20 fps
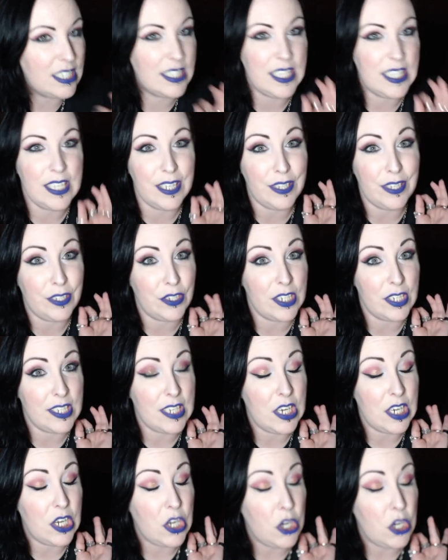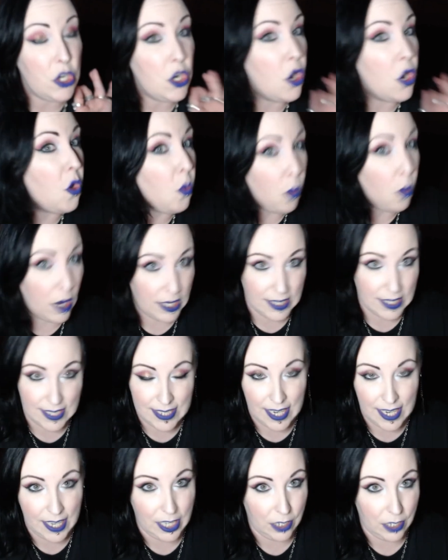to see that there is no one
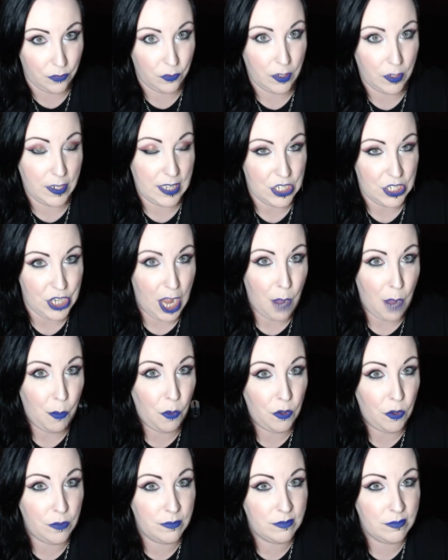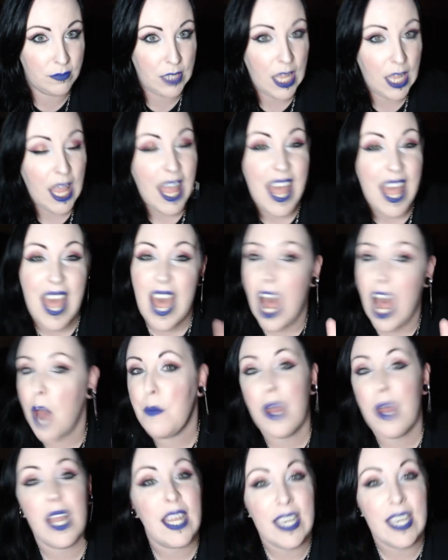standing in front of the chapel.
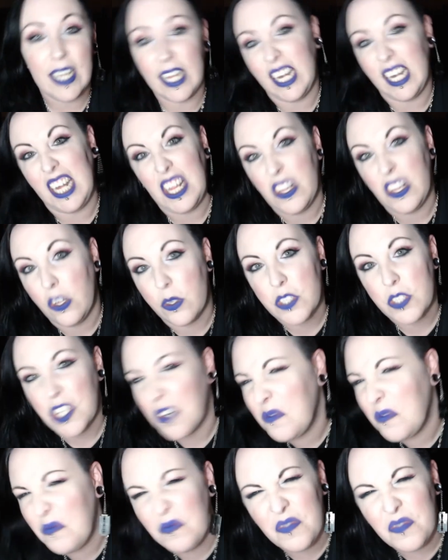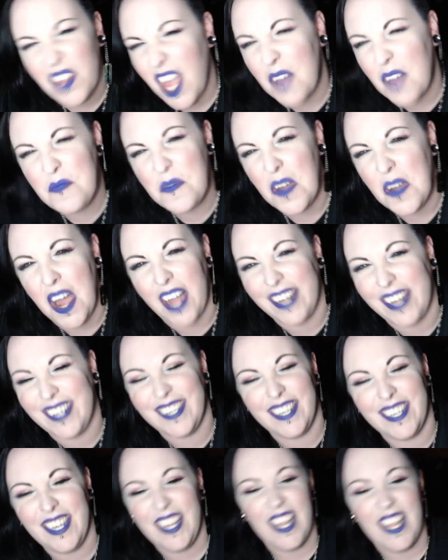I'm not gonna get any closer. I'm fine.
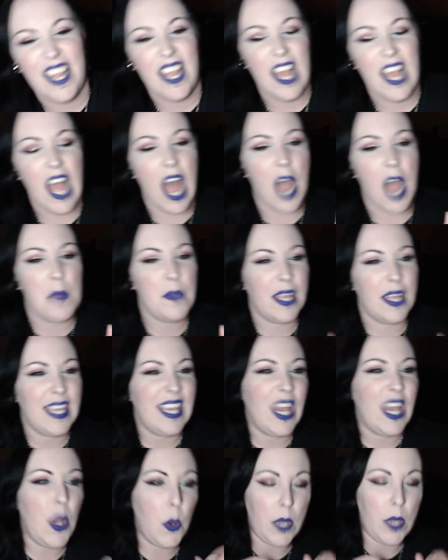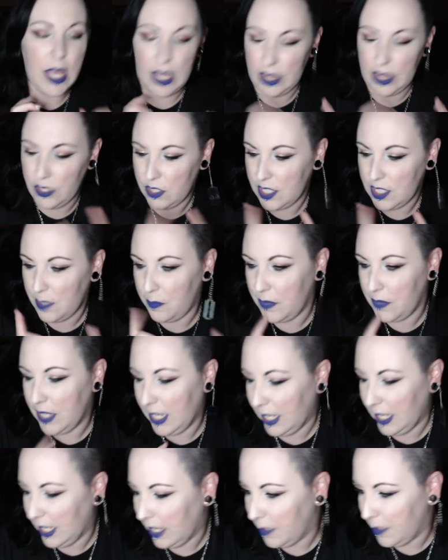I'm like, okay, there's
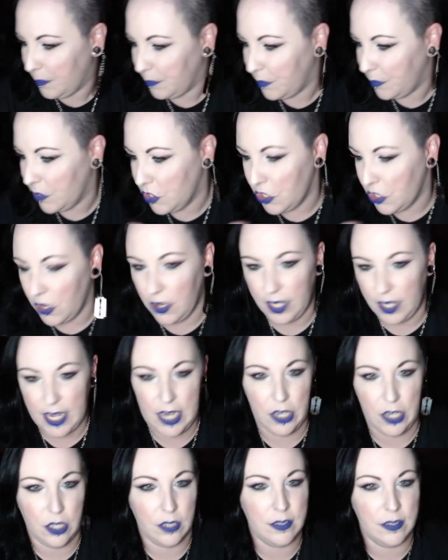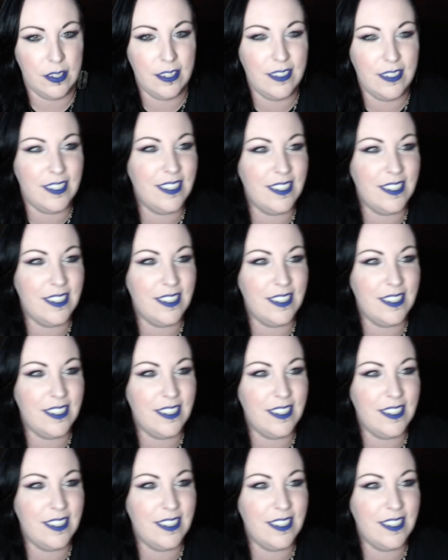something dark here.